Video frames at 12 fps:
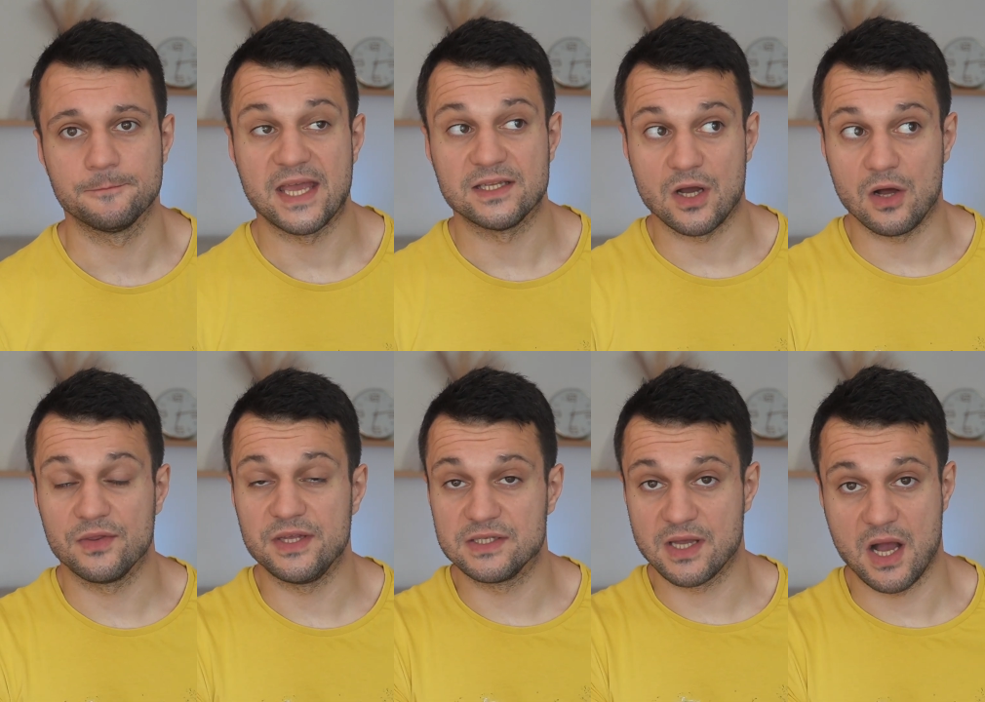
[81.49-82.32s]
And all
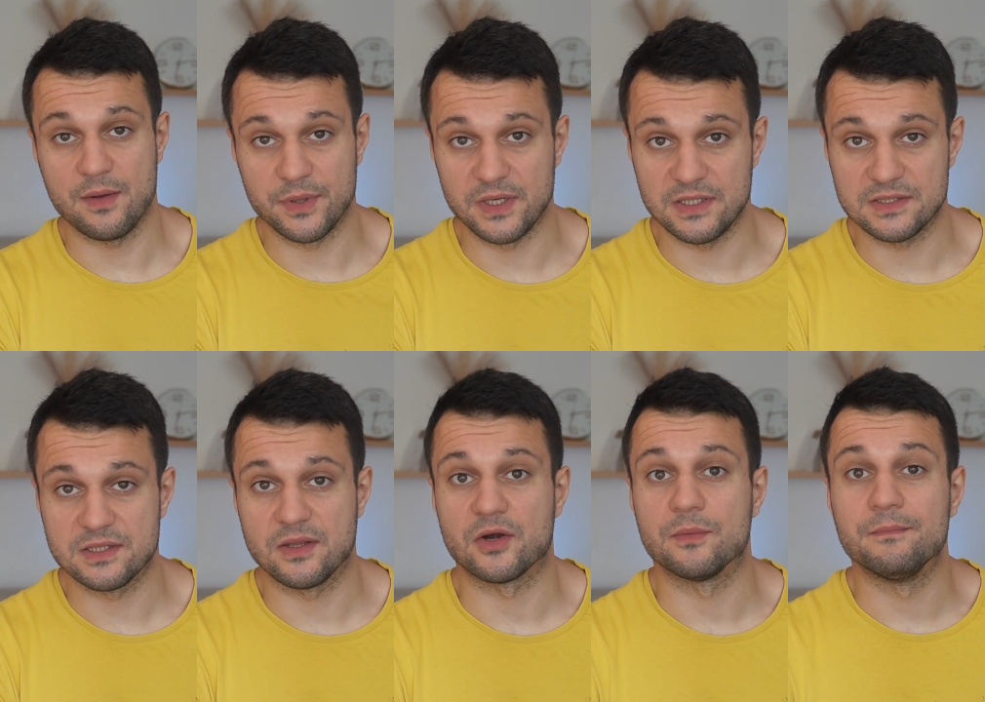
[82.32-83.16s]
these
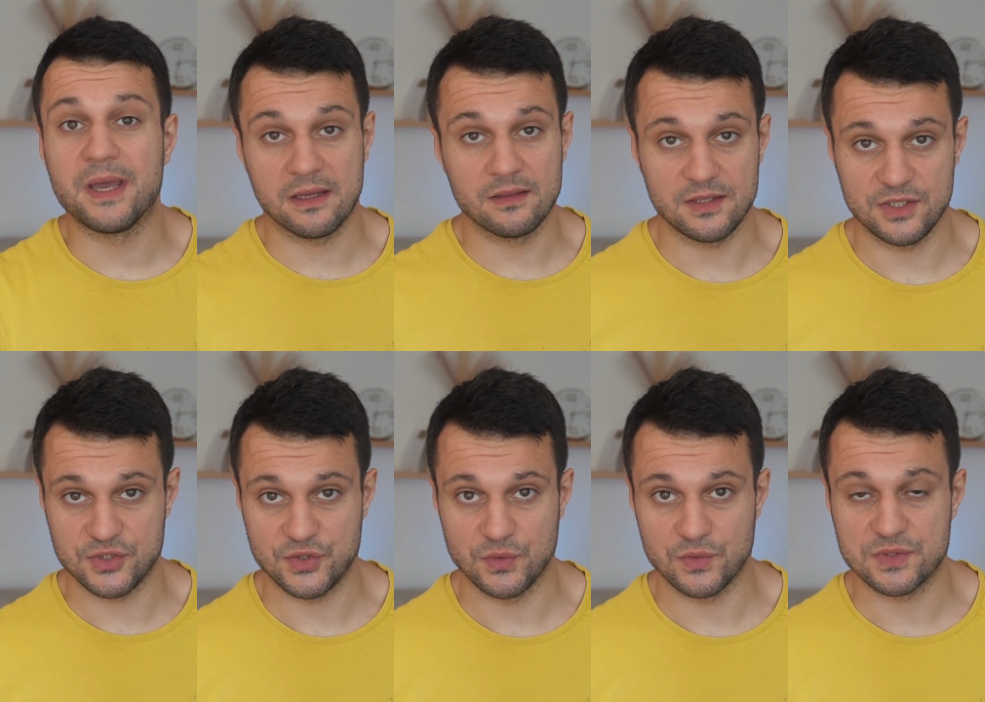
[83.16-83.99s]
companies that are making
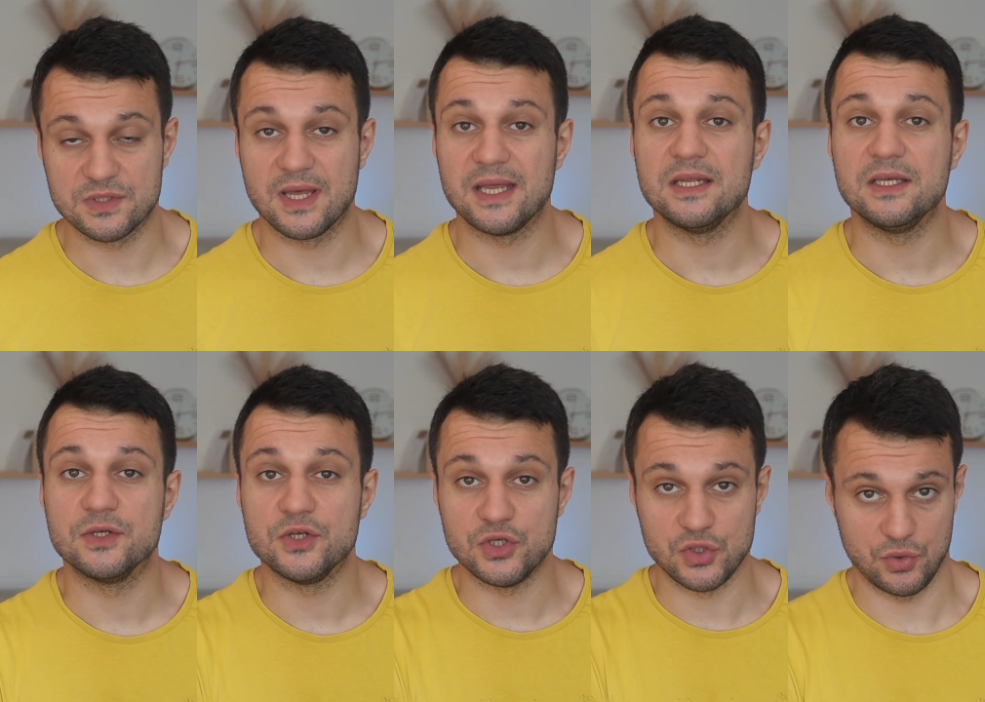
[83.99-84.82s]
these tools, they need
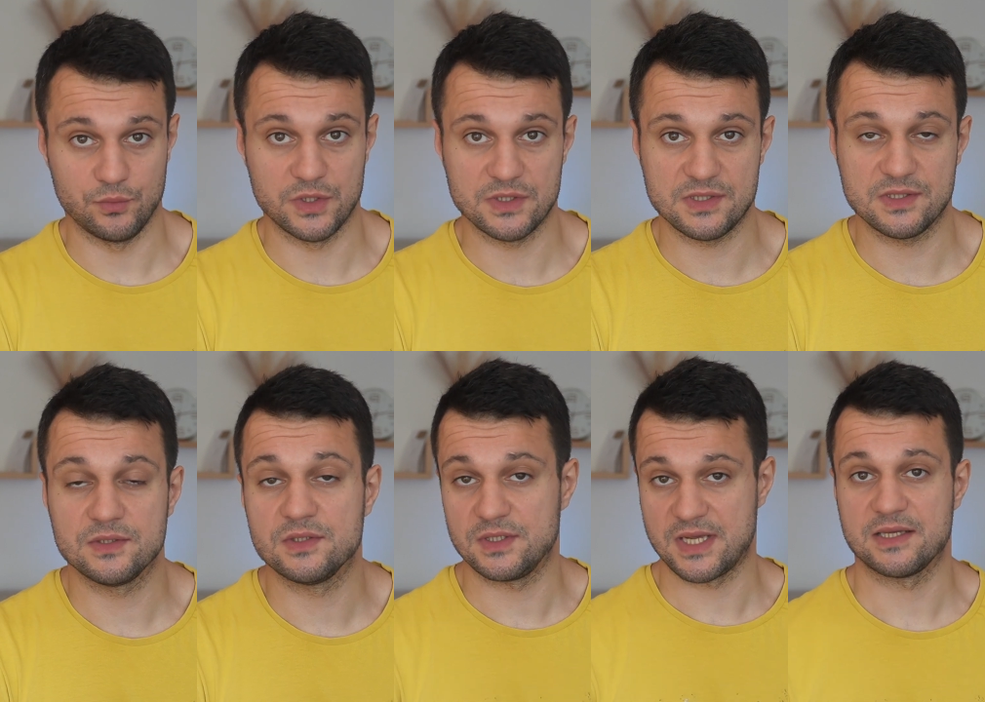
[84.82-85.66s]

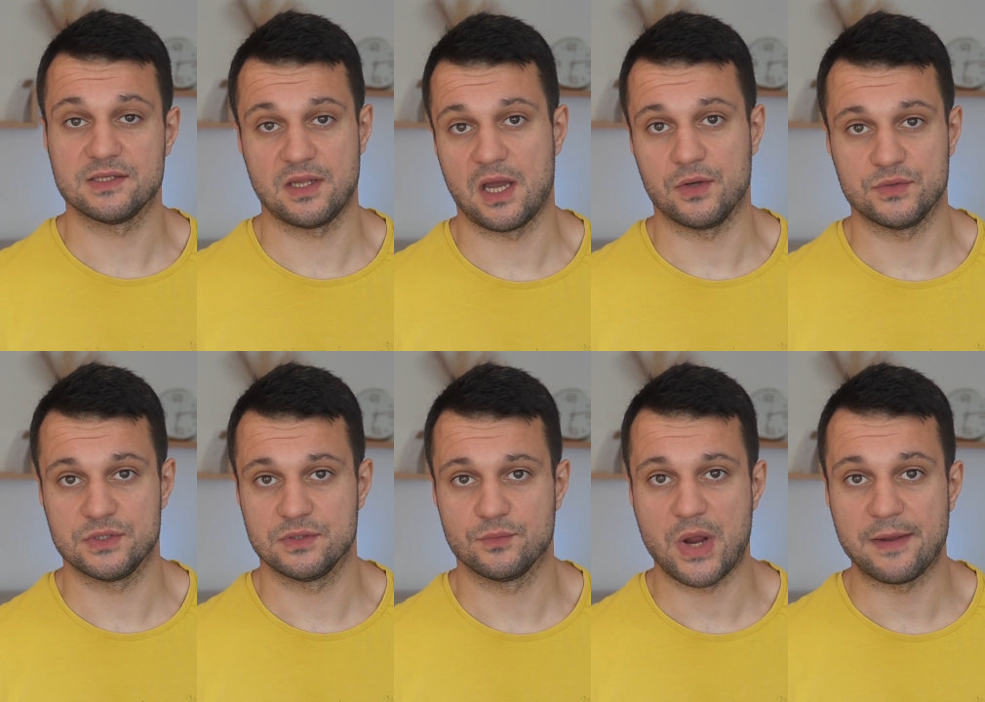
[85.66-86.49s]
humans to test
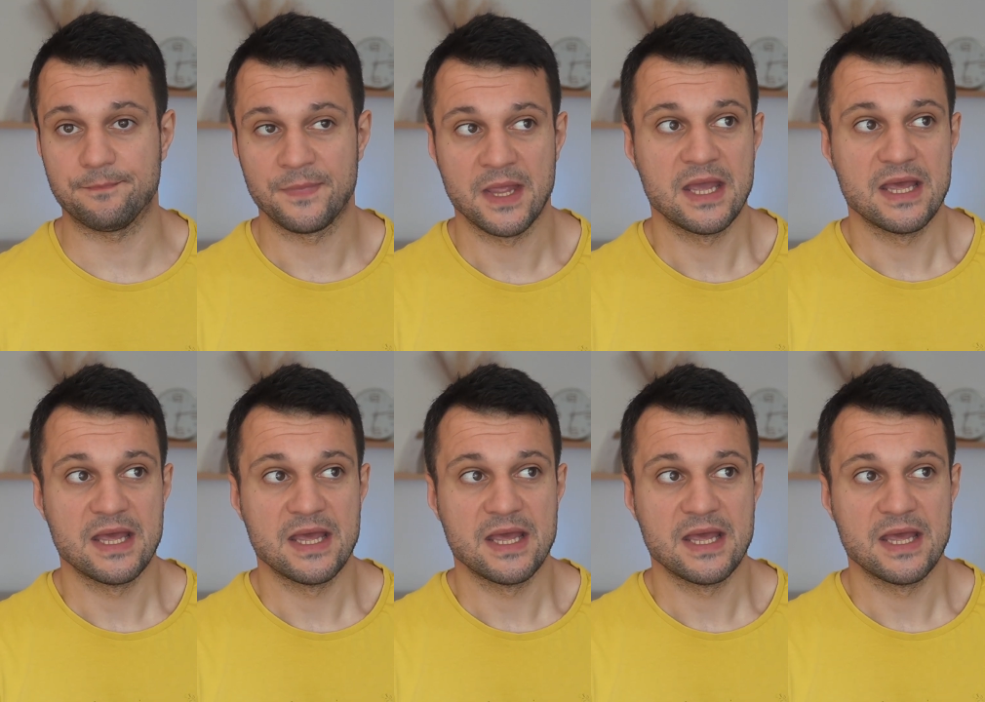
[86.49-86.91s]
those, right?